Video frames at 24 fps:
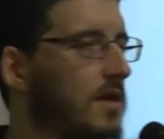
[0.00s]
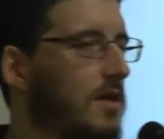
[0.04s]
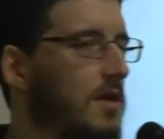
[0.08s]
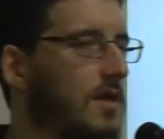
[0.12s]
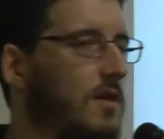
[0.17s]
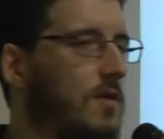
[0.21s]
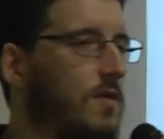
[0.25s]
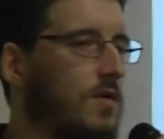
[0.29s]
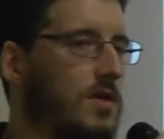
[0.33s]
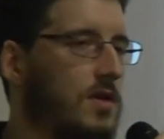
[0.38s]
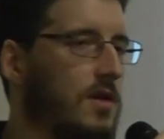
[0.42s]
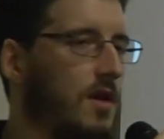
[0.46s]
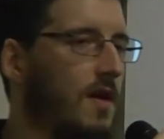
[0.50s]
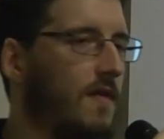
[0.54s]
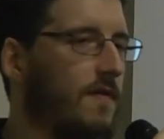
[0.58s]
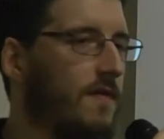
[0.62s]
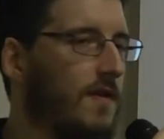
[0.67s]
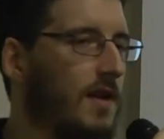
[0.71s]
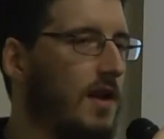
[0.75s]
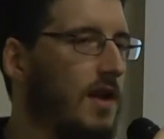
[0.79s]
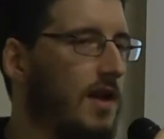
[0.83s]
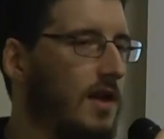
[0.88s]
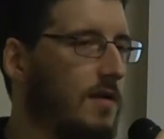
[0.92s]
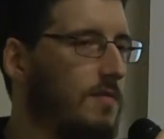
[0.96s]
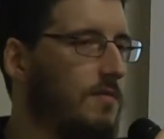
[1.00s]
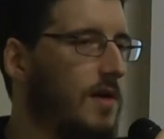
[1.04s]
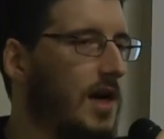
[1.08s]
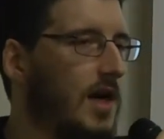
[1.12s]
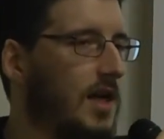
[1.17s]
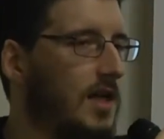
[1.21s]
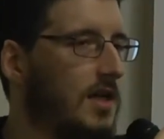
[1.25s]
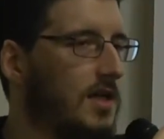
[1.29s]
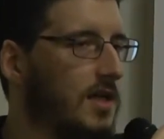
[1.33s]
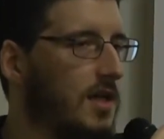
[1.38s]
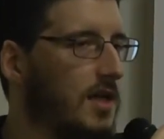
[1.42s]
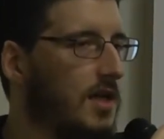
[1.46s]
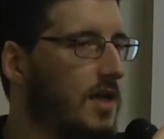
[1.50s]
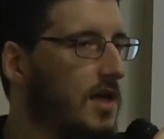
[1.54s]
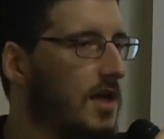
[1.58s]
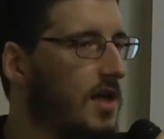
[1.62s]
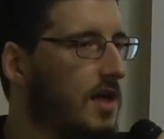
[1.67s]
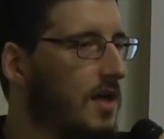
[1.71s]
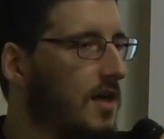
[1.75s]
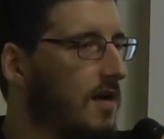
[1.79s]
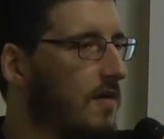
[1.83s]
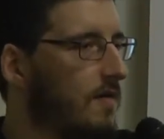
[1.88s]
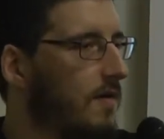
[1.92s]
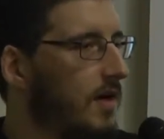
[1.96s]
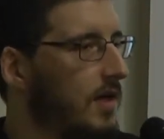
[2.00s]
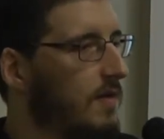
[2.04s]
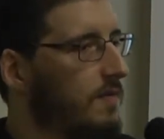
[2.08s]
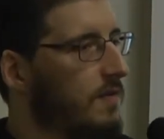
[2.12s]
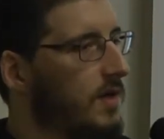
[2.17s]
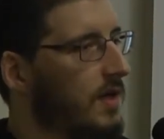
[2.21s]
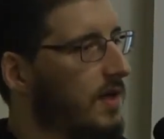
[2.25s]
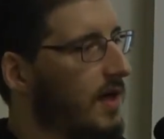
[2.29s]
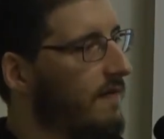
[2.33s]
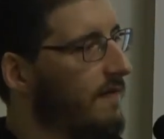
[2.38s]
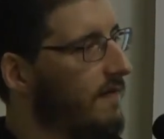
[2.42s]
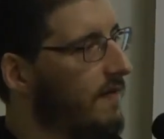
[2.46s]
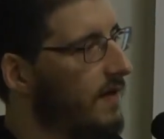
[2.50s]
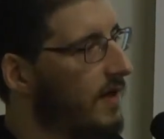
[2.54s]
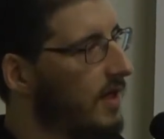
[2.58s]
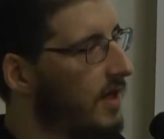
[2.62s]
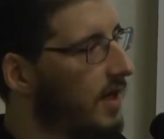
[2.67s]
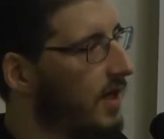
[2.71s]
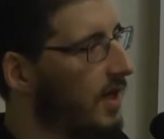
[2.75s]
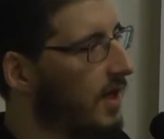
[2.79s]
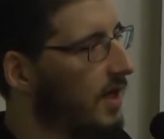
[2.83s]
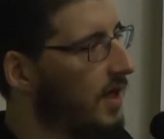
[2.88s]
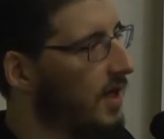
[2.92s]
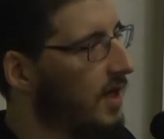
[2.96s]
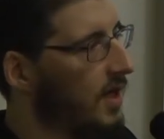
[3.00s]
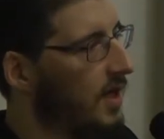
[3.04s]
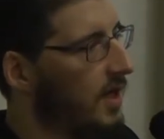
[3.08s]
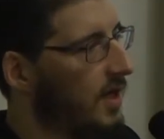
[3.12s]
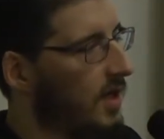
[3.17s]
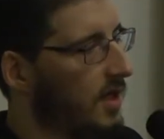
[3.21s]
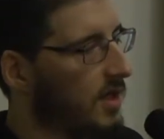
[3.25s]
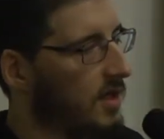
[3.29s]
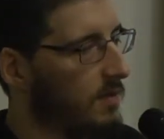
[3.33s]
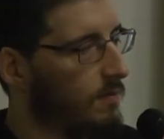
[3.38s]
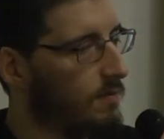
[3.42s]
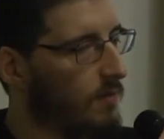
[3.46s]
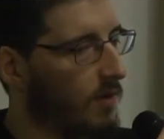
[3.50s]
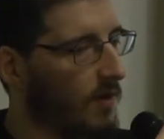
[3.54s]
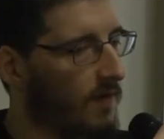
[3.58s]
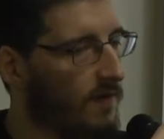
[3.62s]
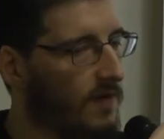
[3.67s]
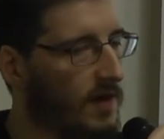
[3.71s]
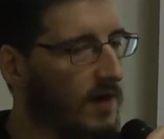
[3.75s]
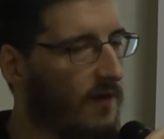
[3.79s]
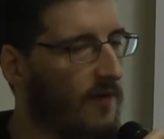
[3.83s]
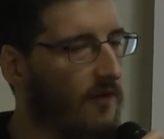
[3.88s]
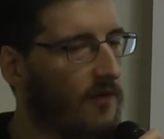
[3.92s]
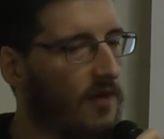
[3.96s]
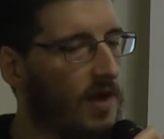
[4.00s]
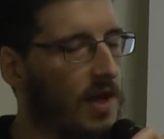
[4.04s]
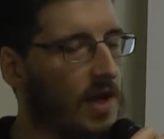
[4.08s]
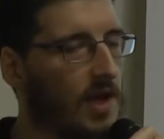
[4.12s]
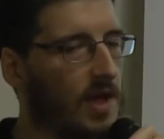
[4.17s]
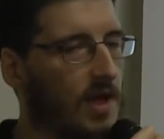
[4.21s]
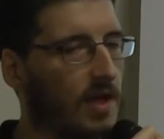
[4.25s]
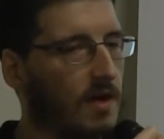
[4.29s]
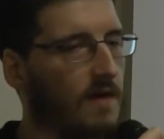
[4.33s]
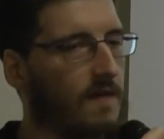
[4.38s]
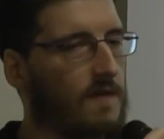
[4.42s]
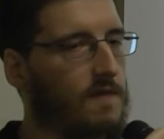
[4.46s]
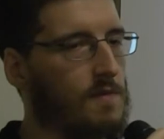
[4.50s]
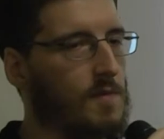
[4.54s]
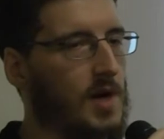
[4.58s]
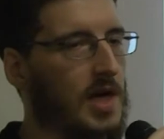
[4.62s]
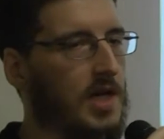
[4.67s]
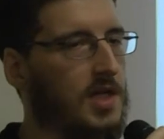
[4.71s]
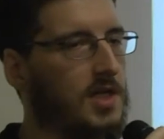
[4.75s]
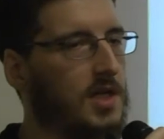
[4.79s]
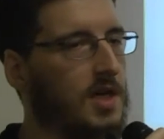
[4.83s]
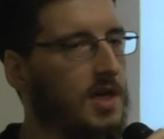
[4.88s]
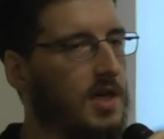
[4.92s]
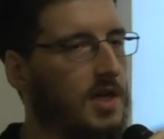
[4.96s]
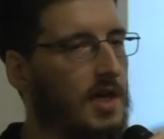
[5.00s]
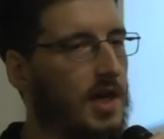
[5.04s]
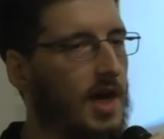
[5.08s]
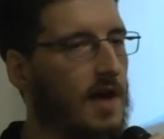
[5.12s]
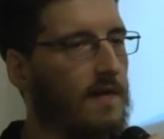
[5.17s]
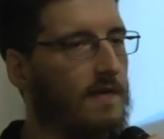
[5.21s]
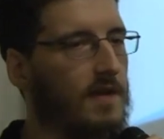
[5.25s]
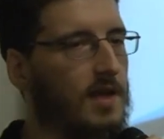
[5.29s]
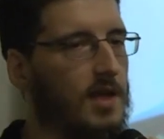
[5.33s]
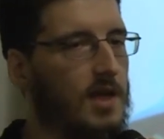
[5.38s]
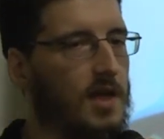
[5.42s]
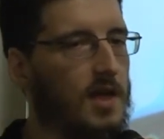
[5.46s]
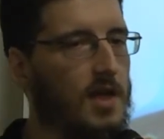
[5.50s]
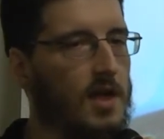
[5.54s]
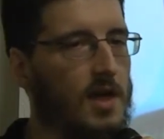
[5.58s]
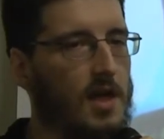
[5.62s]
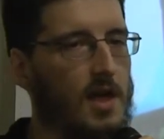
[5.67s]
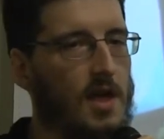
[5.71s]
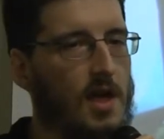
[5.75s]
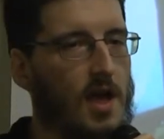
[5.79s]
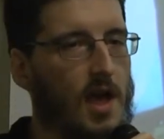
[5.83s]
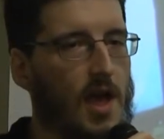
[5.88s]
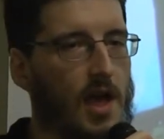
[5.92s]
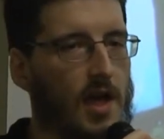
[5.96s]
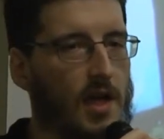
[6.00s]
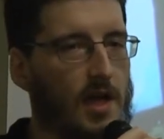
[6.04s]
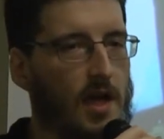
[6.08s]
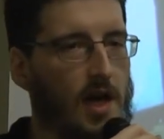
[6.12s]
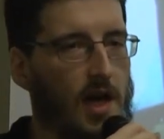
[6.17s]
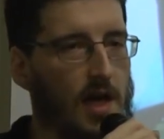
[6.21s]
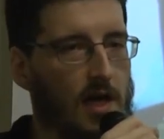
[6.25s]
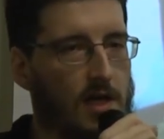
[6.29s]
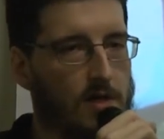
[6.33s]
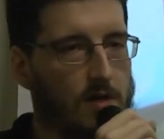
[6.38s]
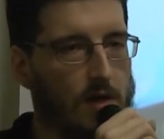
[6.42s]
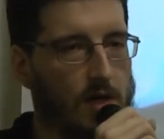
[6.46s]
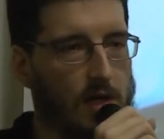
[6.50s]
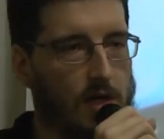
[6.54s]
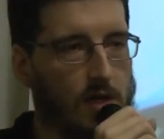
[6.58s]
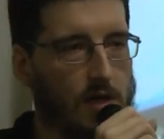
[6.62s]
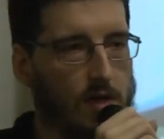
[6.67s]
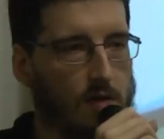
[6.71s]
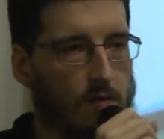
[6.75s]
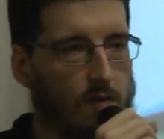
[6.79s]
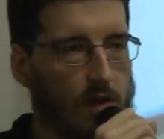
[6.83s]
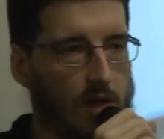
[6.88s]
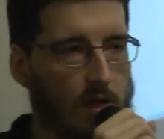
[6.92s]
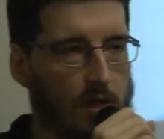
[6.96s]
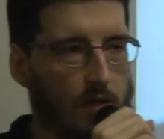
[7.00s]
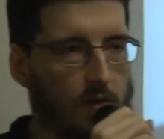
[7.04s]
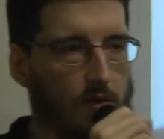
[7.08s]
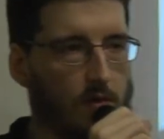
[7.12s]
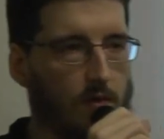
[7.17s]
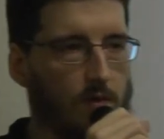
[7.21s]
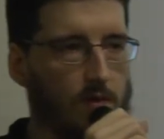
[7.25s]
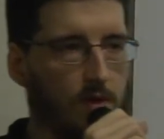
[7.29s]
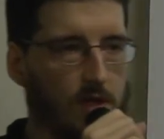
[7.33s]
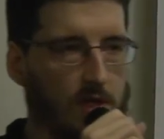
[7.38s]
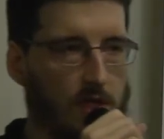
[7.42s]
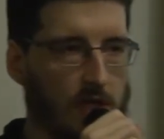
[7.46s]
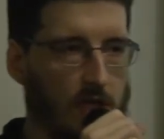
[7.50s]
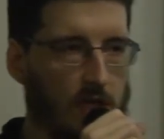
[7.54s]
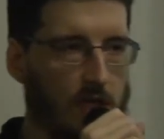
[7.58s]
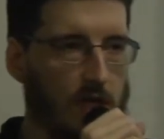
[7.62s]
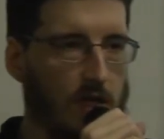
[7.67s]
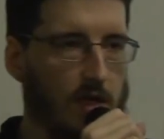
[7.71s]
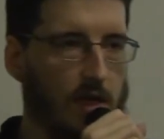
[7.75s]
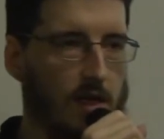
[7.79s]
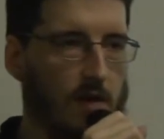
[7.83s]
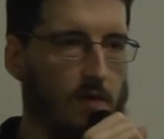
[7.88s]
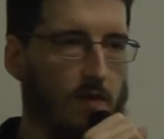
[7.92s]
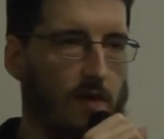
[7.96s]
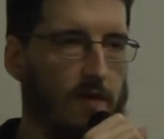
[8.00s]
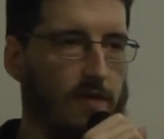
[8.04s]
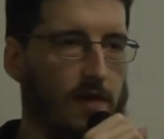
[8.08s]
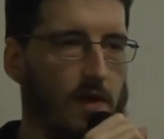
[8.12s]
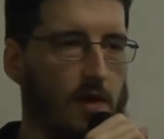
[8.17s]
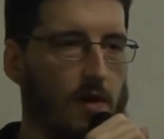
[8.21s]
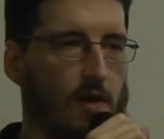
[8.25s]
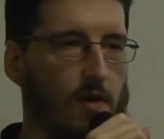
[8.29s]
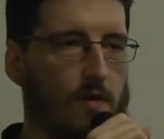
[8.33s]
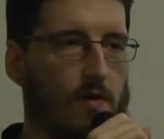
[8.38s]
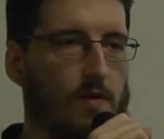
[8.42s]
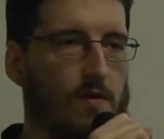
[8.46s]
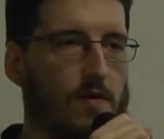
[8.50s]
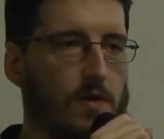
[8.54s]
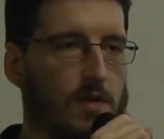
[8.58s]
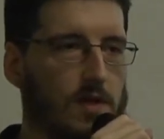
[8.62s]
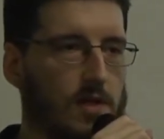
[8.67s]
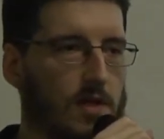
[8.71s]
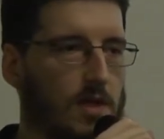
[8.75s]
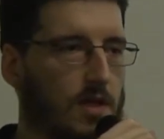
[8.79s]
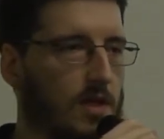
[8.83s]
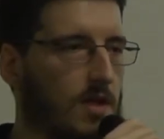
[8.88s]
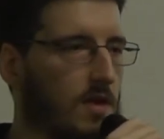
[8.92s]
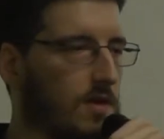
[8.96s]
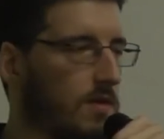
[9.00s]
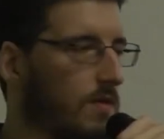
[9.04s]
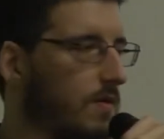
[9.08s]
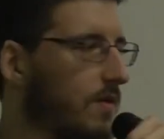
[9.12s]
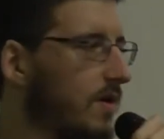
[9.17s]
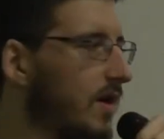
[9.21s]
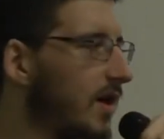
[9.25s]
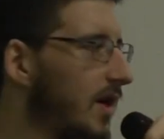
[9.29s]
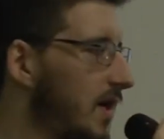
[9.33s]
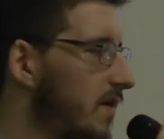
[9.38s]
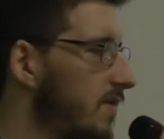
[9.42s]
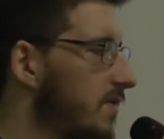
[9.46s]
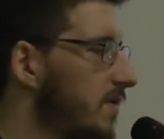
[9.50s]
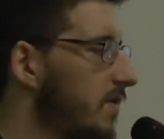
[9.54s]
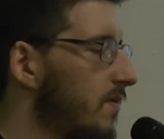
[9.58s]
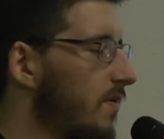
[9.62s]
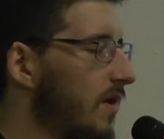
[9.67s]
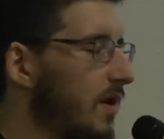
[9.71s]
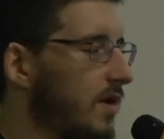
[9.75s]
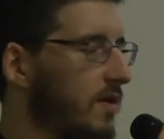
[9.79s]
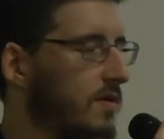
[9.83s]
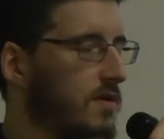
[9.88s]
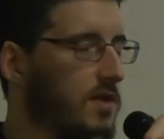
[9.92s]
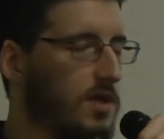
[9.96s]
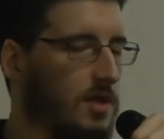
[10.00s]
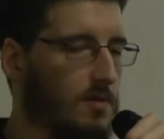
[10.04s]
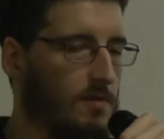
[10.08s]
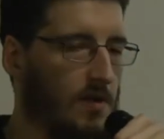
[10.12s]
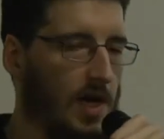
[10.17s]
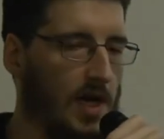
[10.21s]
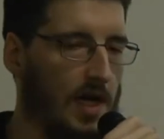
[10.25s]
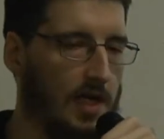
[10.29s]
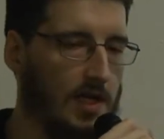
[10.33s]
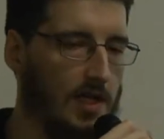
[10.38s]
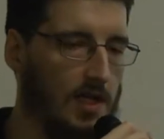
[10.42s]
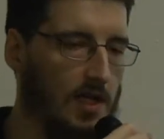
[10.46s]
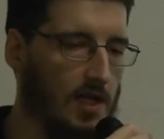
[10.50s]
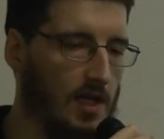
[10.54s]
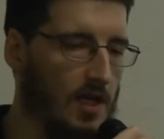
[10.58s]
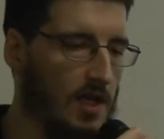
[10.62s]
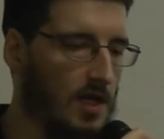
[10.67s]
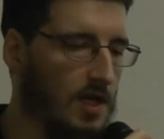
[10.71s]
looks nothing like Mars. What we have here is both the feeling of Martian gravity and actually what you see with the Oculus. You look around you and you see Mars.